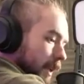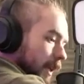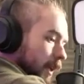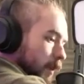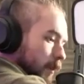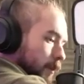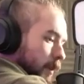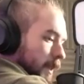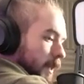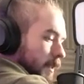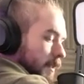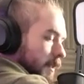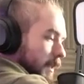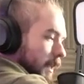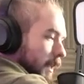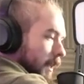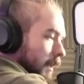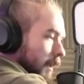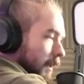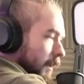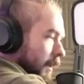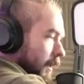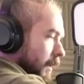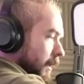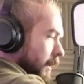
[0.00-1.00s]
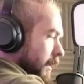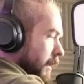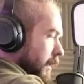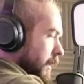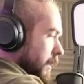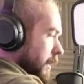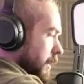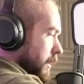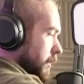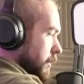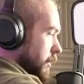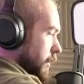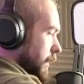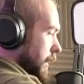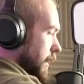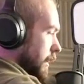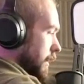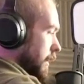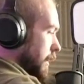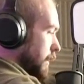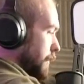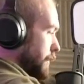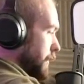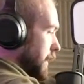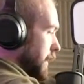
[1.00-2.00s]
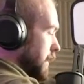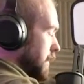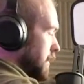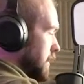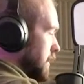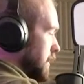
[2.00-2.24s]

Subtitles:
PC, so that if this